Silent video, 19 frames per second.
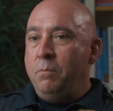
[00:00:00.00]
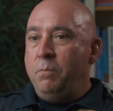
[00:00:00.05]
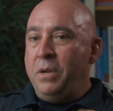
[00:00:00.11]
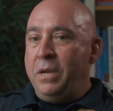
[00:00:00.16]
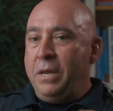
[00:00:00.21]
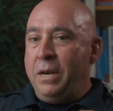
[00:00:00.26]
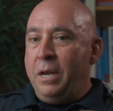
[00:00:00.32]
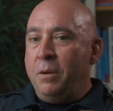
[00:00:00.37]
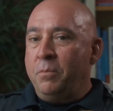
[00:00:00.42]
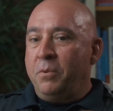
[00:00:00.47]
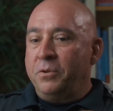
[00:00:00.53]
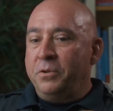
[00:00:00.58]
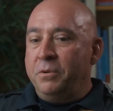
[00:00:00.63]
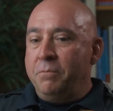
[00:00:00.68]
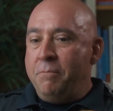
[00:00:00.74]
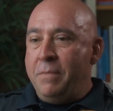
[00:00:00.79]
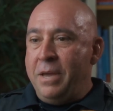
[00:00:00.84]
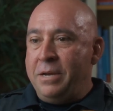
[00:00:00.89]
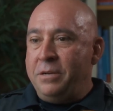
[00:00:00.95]
being able to
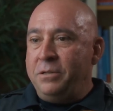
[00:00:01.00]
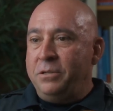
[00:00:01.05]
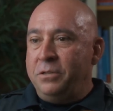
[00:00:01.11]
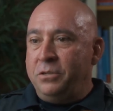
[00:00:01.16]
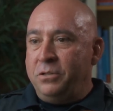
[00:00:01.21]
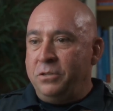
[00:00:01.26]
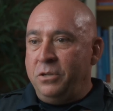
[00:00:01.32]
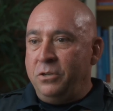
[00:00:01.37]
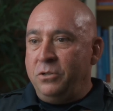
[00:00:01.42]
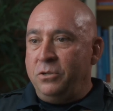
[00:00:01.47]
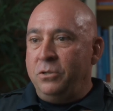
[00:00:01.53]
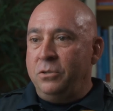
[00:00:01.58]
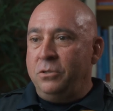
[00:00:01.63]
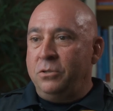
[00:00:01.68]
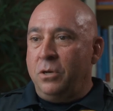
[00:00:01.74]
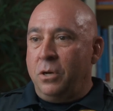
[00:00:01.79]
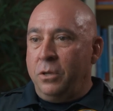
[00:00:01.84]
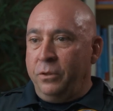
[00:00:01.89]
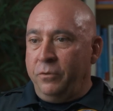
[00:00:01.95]
make
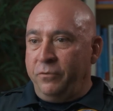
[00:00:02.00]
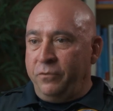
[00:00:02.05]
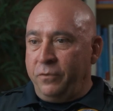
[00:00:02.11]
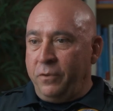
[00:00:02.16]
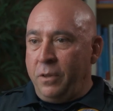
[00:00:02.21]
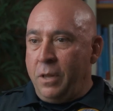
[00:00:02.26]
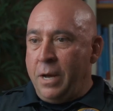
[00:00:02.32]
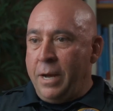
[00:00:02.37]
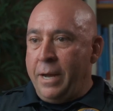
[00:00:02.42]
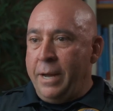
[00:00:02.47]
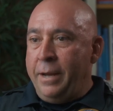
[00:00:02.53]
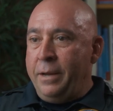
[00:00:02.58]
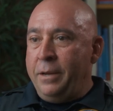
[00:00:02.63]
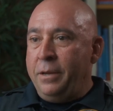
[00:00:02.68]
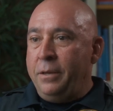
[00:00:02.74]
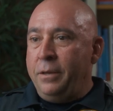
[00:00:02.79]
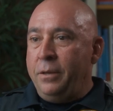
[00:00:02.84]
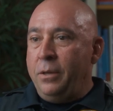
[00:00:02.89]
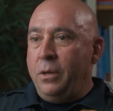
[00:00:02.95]
decisions on the
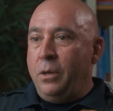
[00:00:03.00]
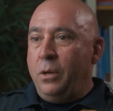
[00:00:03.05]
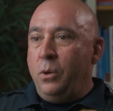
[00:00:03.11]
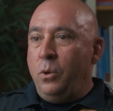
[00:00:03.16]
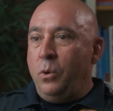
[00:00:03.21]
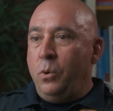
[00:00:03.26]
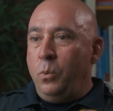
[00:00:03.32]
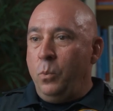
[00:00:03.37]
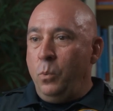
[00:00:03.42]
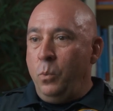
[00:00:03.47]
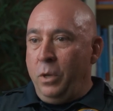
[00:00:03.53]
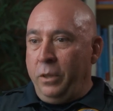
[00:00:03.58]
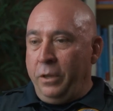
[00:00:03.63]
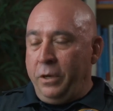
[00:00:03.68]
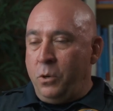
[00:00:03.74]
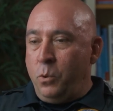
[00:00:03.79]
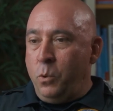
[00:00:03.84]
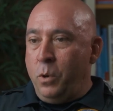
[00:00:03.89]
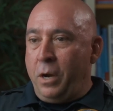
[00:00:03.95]
fly
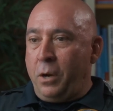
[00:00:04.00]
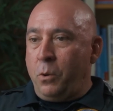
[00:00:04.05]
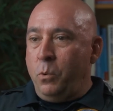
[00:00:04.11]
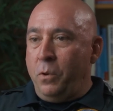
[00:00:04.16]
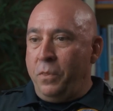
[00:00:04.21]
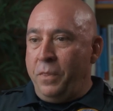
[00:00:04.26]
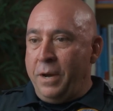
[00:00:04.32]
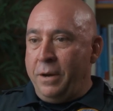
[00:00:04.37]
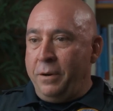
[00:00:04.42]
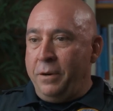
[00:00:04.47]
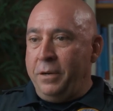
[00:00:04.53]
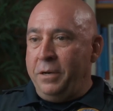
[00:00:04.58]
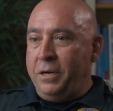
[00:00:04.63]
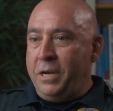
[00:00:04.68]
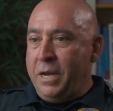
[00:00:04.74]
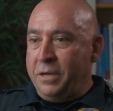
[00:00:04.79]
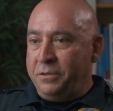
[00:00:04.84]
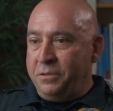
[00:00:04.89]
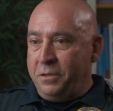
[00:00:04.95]
really quick without
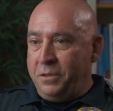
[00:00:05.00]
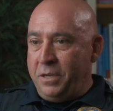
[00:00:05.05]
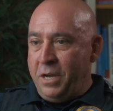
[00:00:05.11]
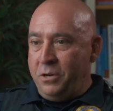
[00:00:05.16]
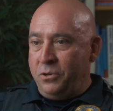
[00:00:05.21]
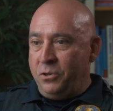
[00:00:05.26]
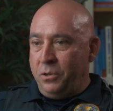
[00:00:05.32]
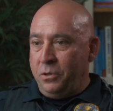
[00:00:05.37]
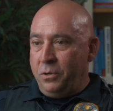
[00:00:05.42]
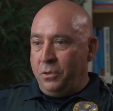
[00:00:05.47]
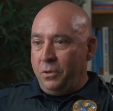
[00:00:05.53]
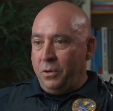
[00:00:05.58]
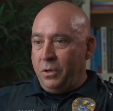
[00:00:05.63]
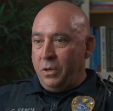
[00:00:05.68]
any hesitation.